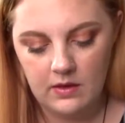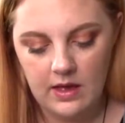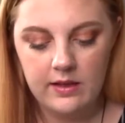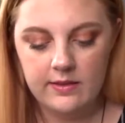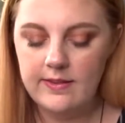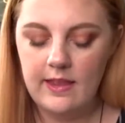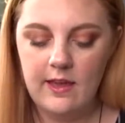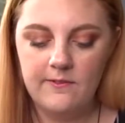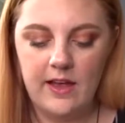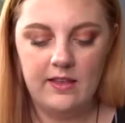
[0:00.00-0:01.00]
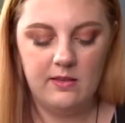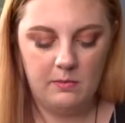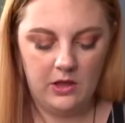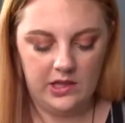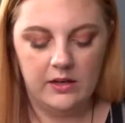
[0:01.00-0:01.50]
And see if I
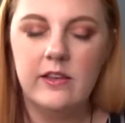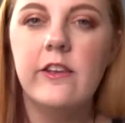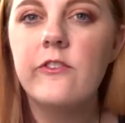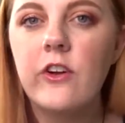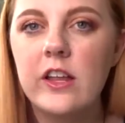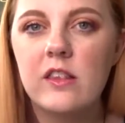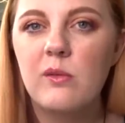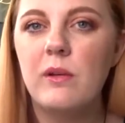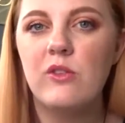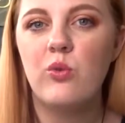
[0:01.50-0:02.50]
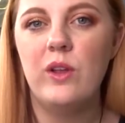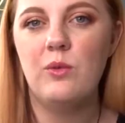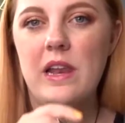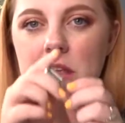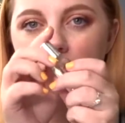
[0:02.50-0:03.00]
smell a difference between
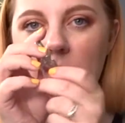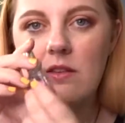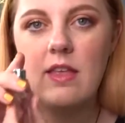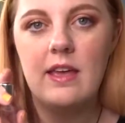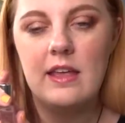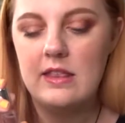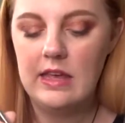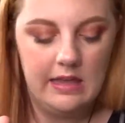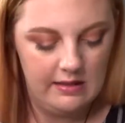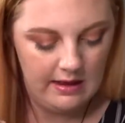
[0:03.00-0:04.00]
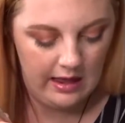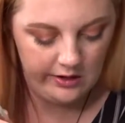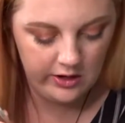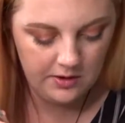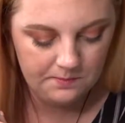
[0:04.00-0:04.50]
what it smells like in the
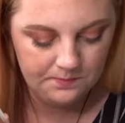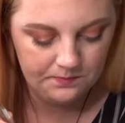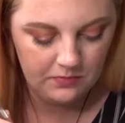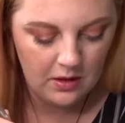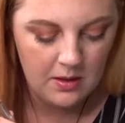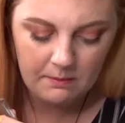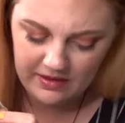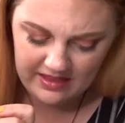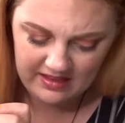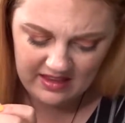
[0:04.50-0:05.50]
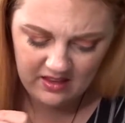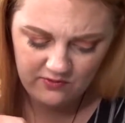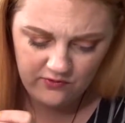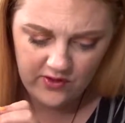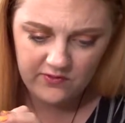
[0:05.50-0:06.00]
container. But this is
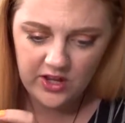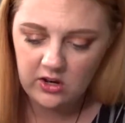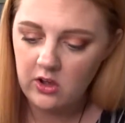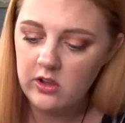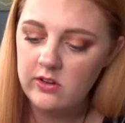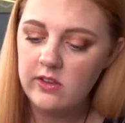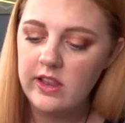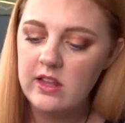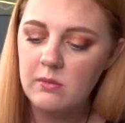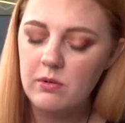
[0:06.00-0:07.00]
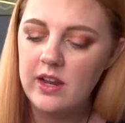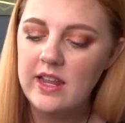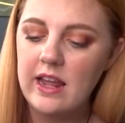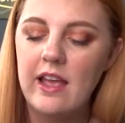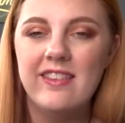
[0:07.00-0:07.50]
$50, so that's pretty
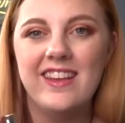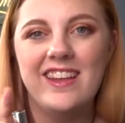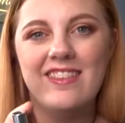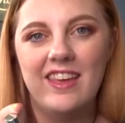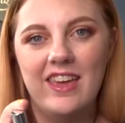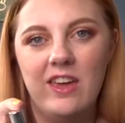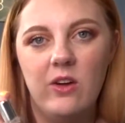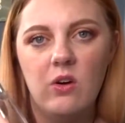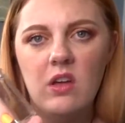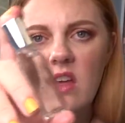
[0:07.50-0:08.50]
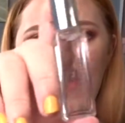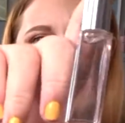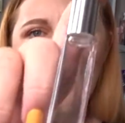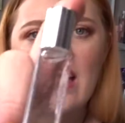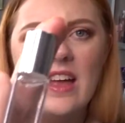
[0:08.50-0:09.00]
nice, and it's a cute,
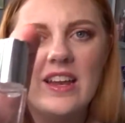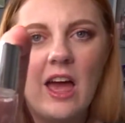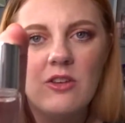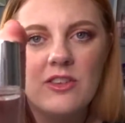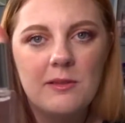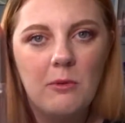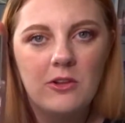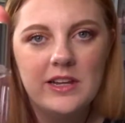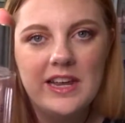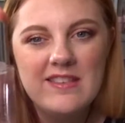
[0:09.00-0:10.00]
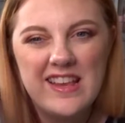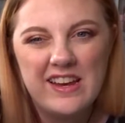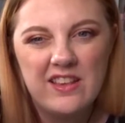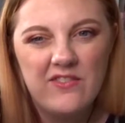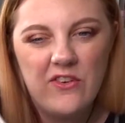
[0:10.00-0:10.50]
and how small it is, and
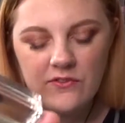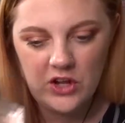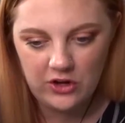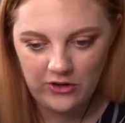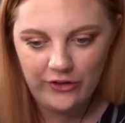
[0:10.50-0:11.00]
it's $50.